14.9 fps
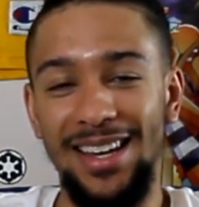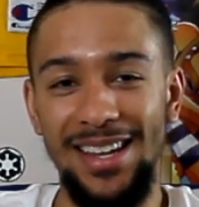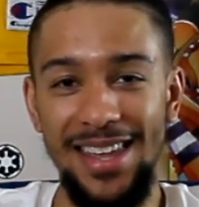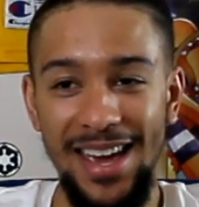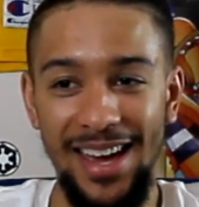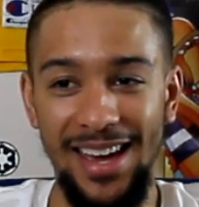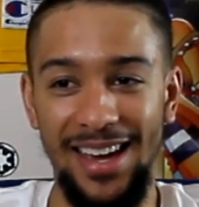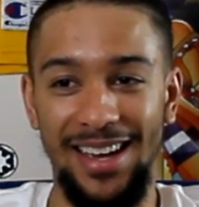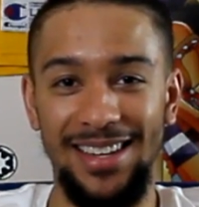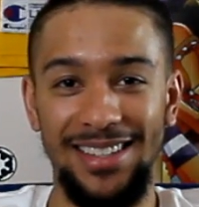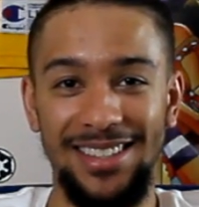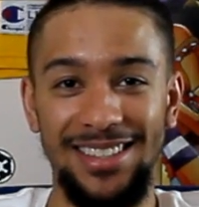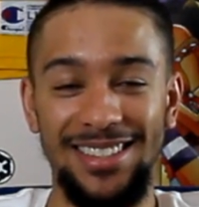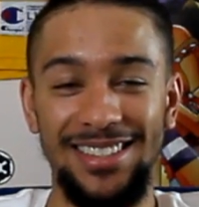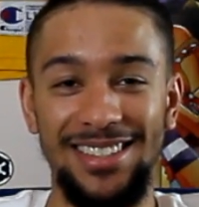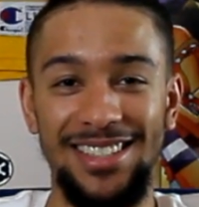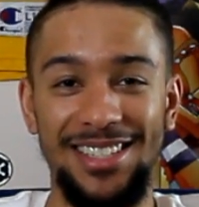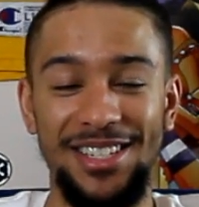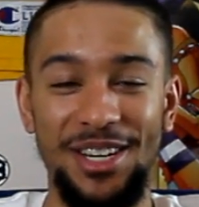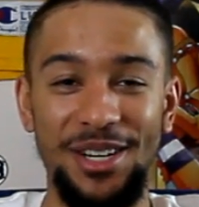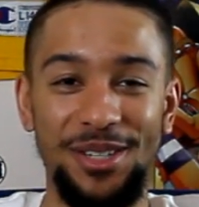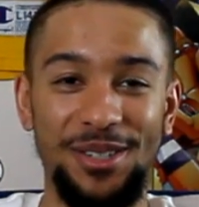And yeah,
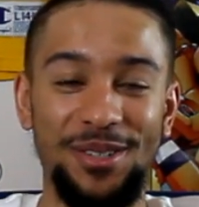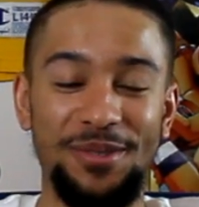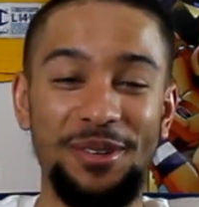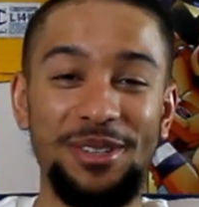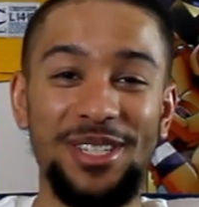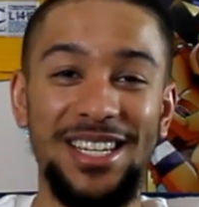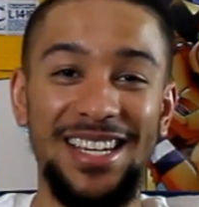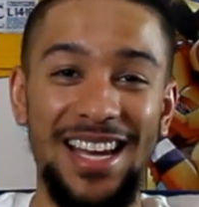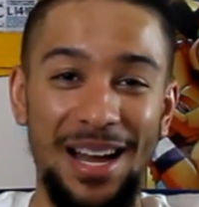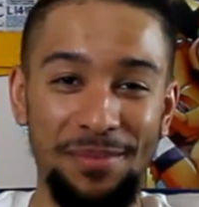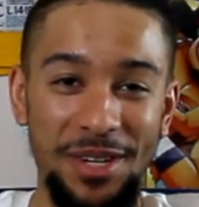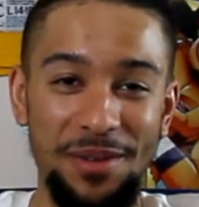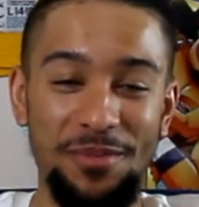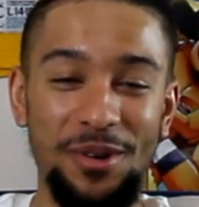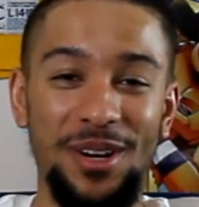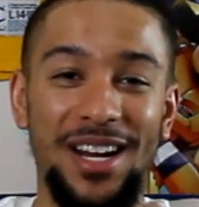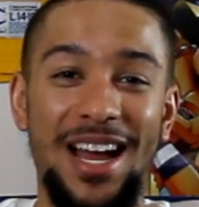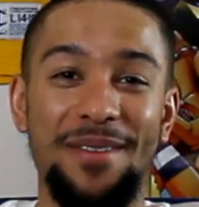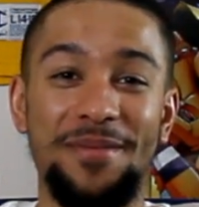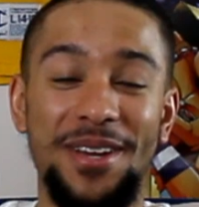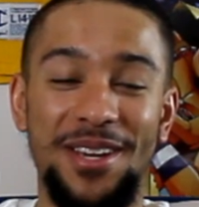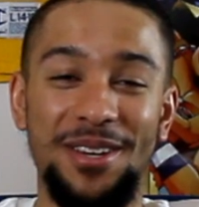just know, we'll see how many more
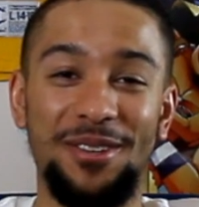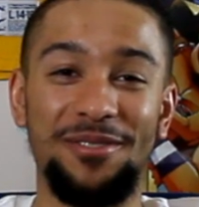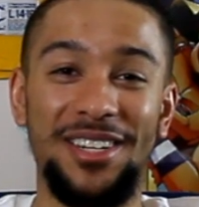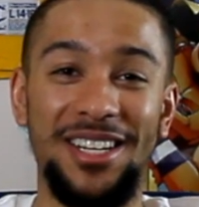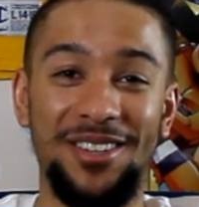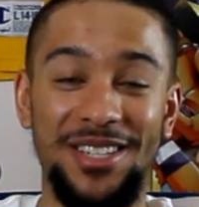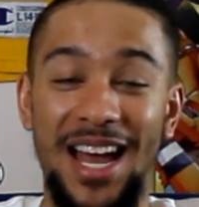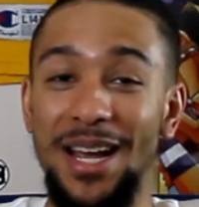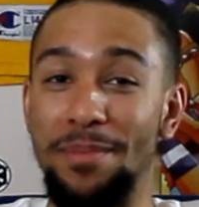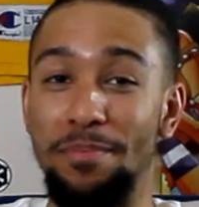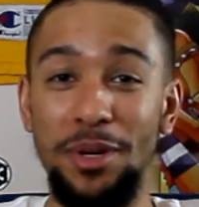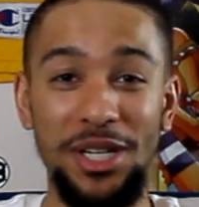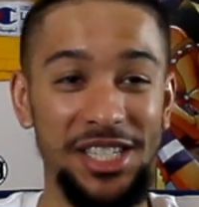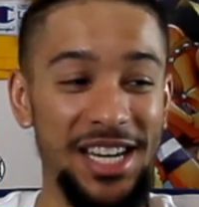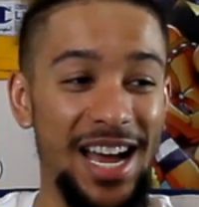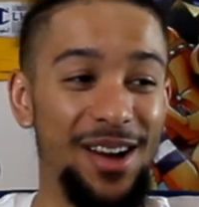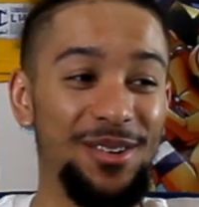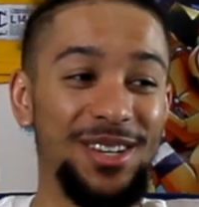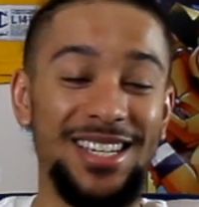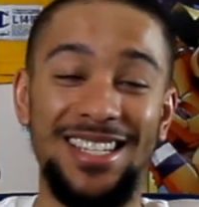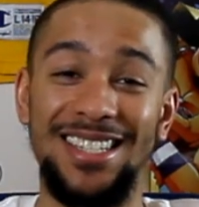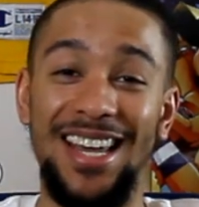Akame ga Kill videos I could push
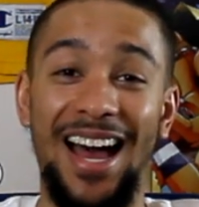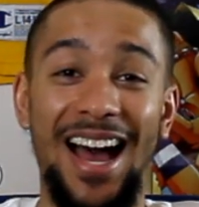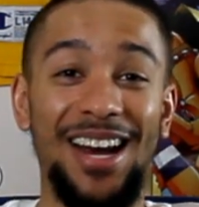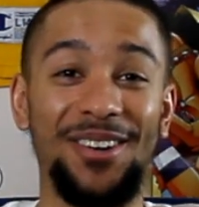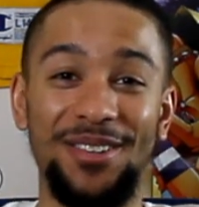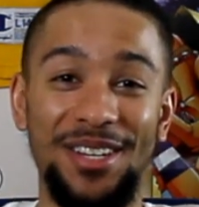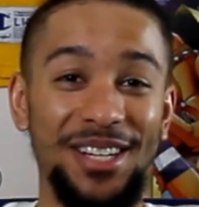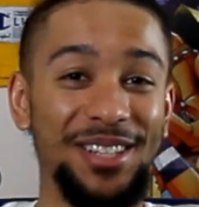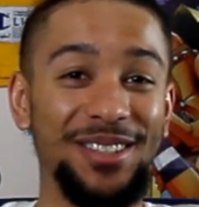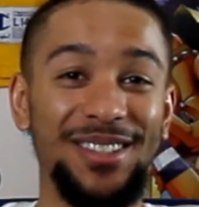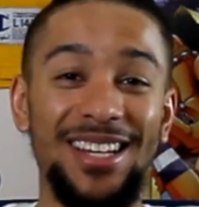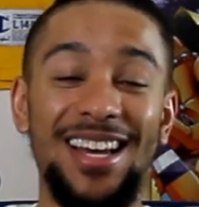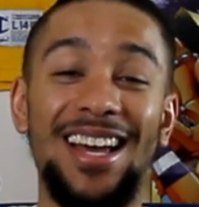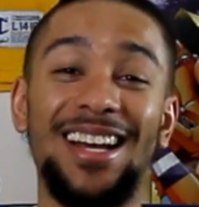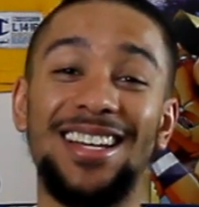out, because I don't know.